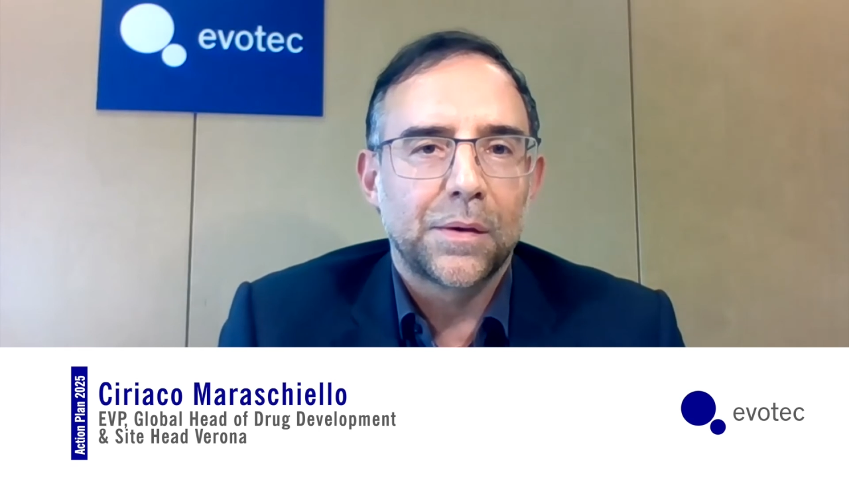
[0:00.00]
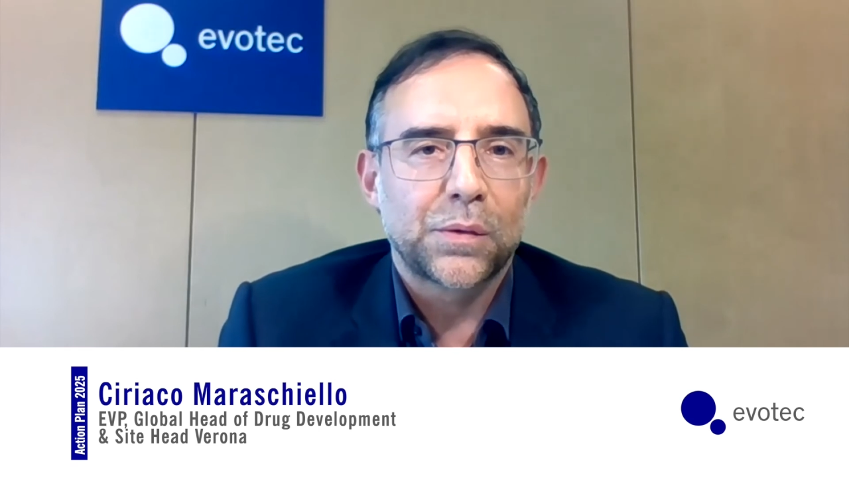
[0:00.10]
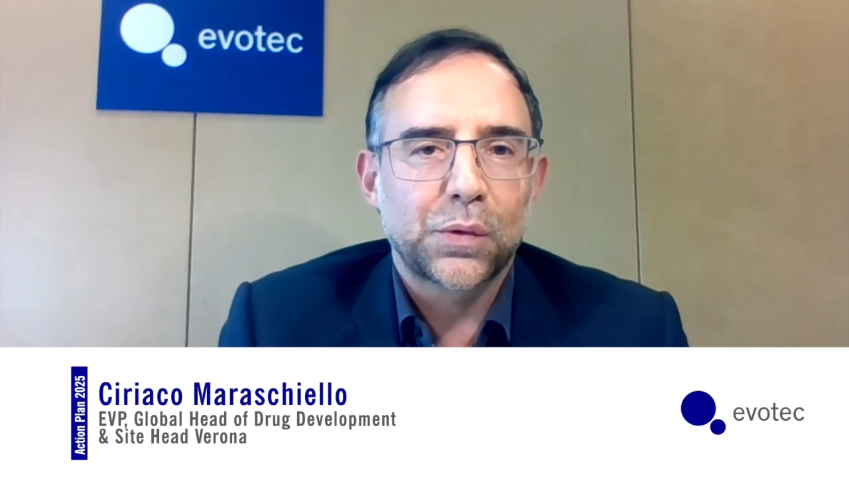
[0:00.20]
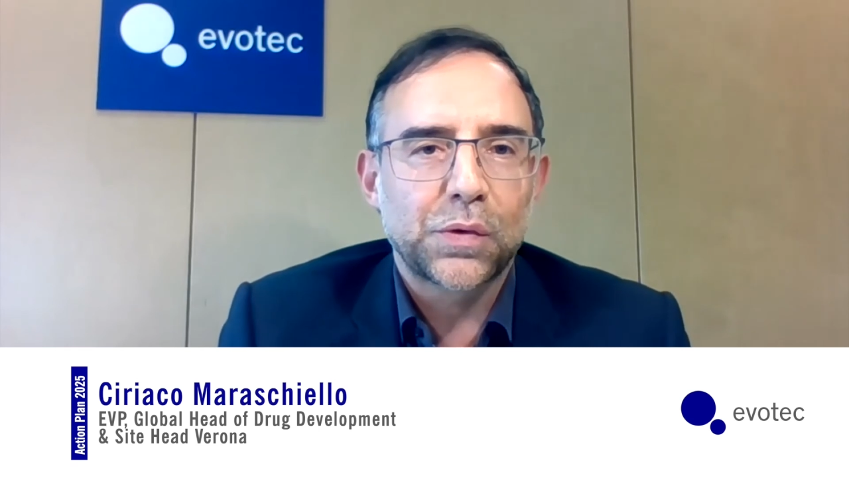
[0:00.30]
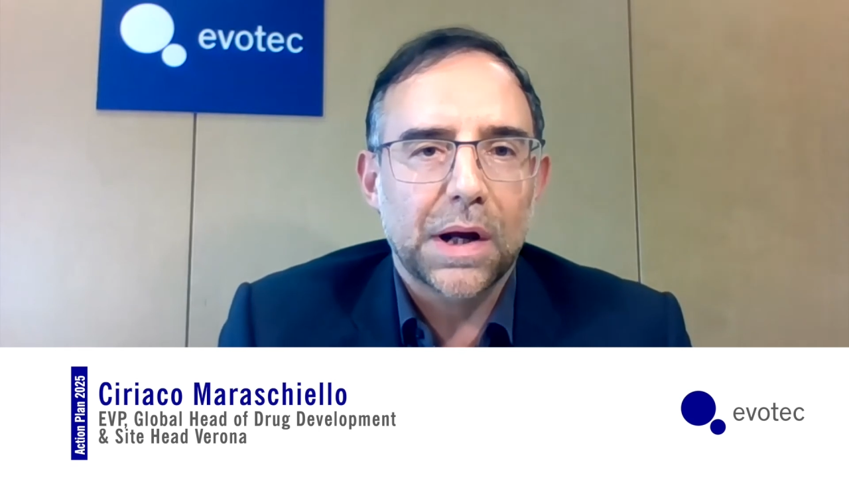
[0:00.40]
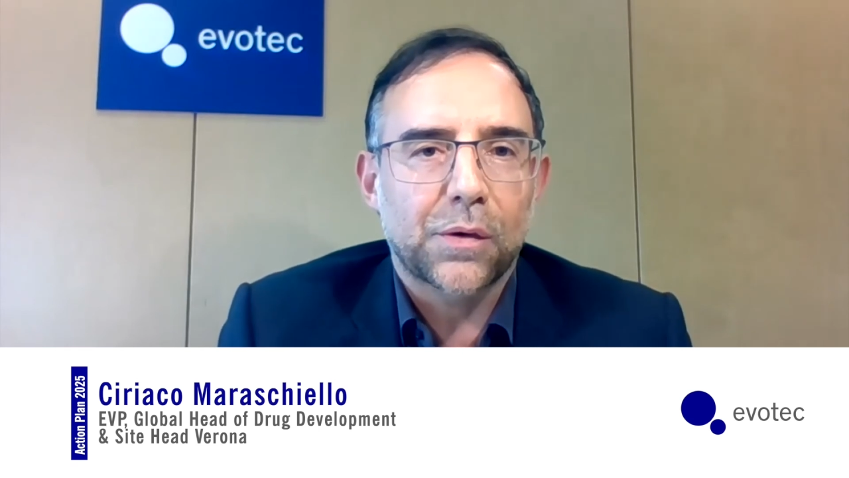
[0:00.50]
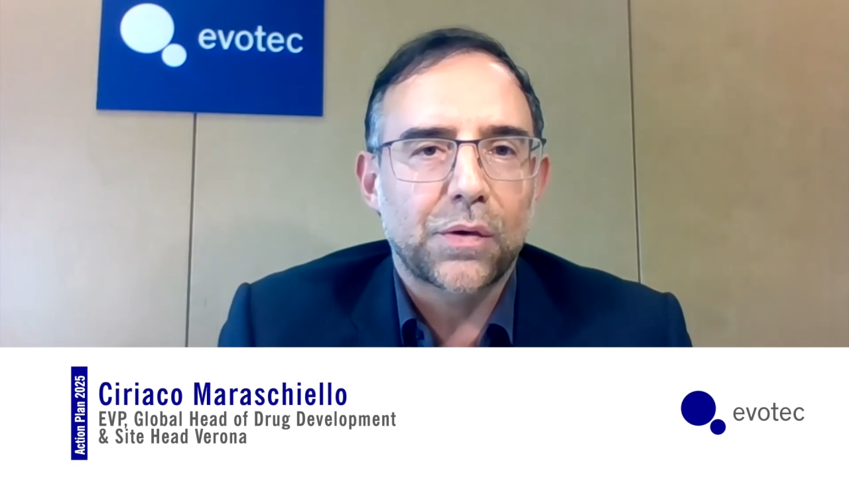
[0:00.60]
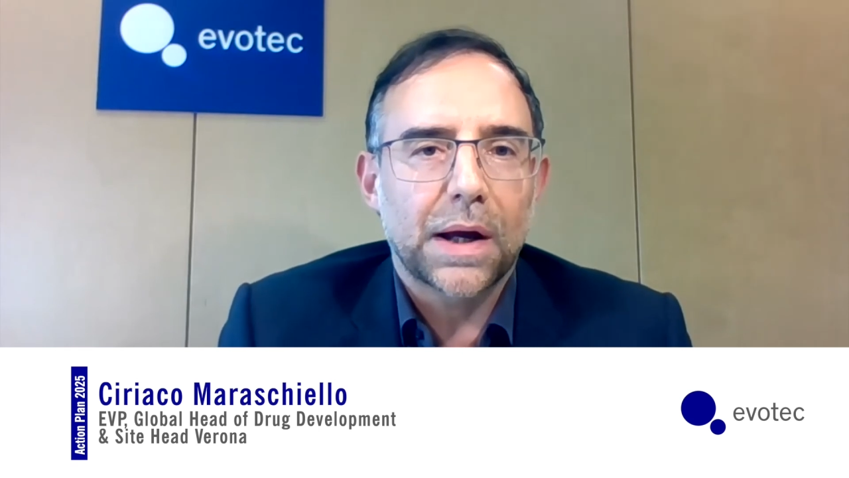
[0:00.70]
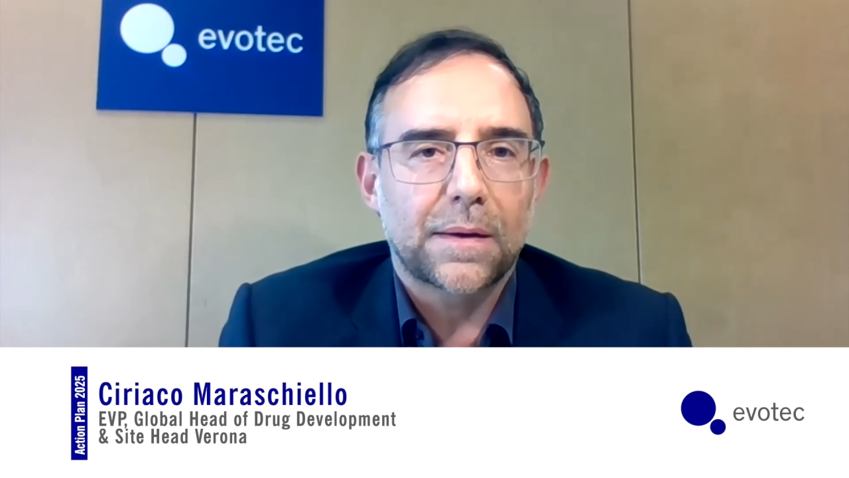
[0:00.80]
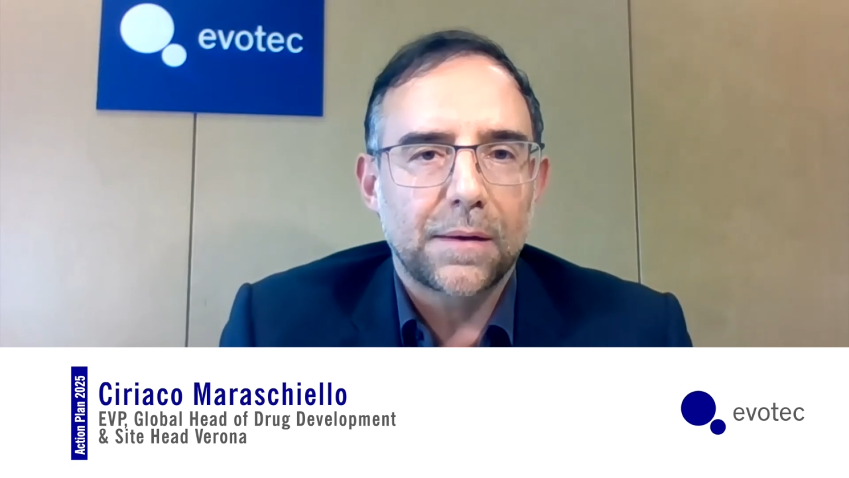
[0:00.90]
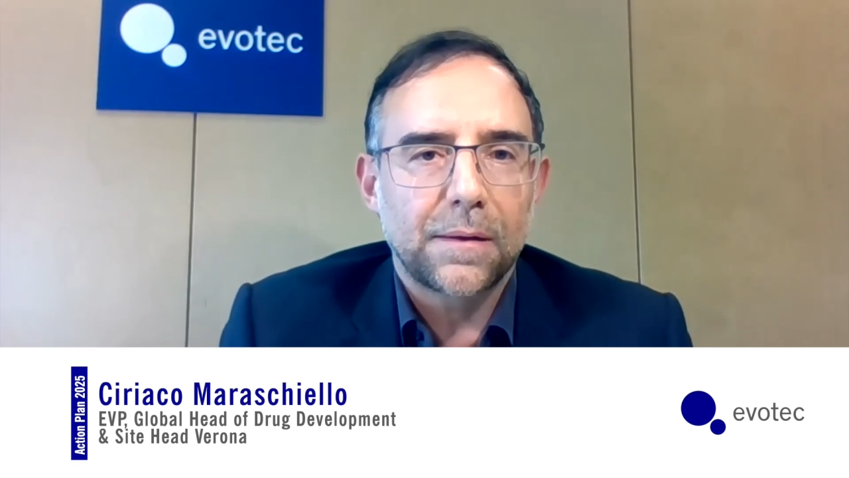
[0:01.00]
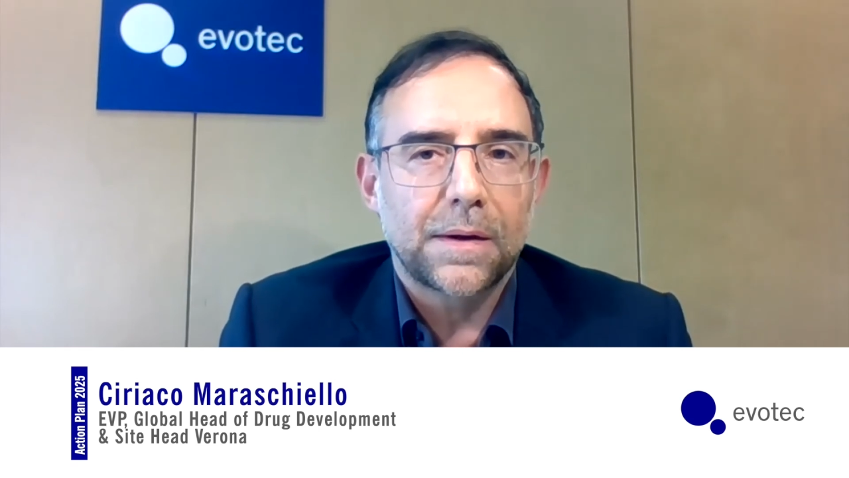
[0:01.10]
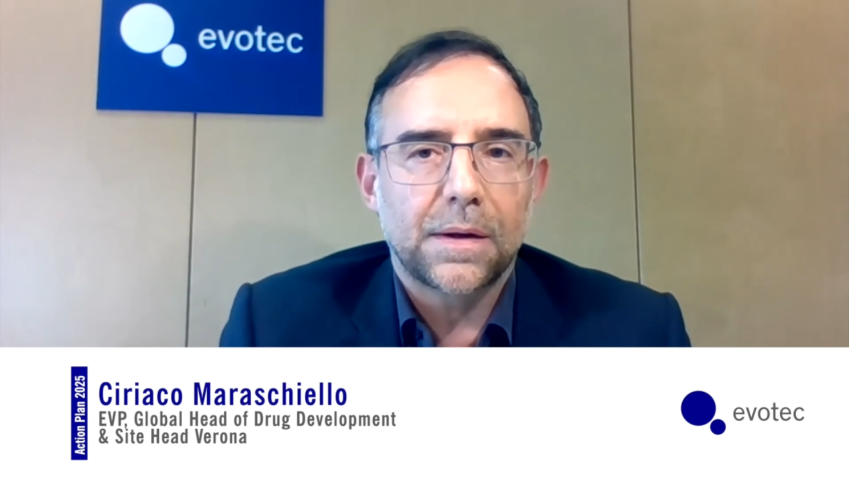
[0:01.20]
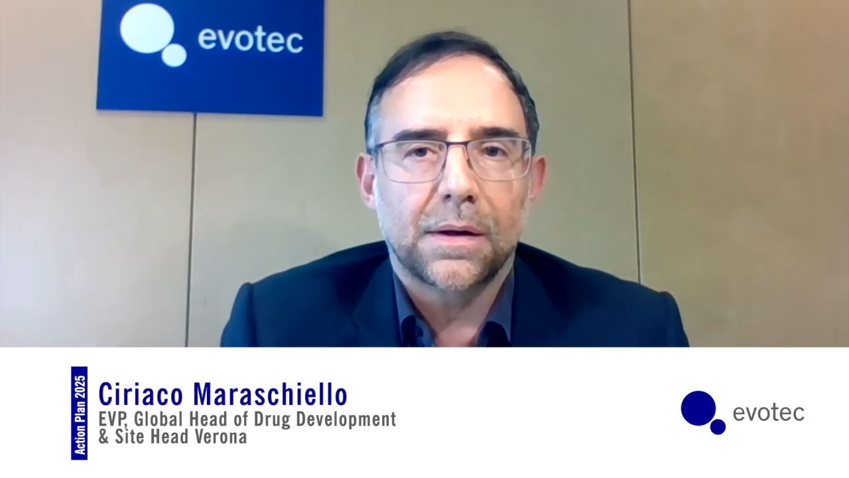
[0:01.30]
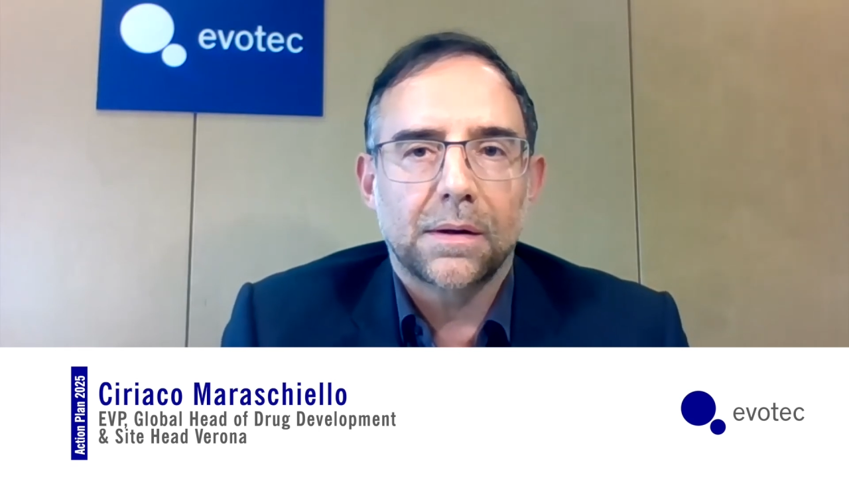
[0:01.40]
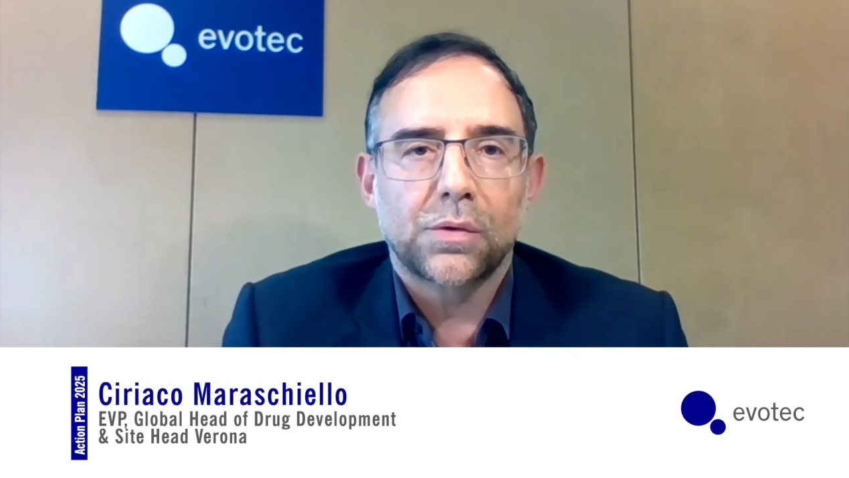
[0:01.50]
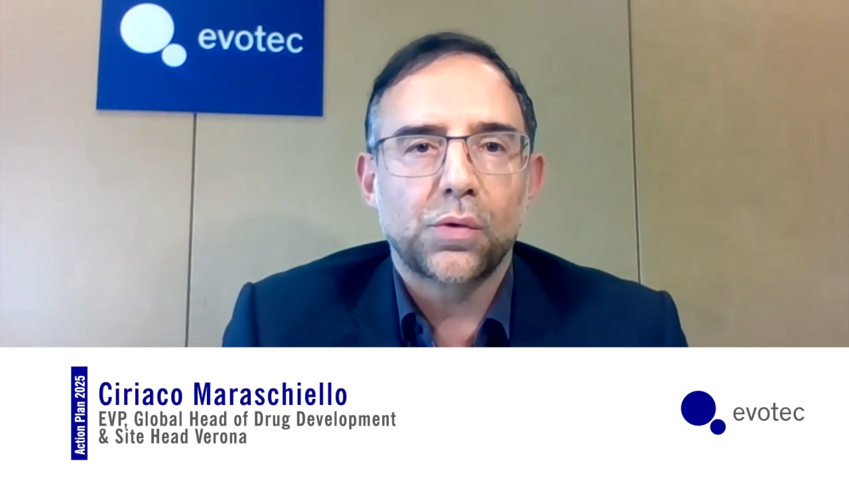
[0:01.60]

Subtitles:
to their creativity,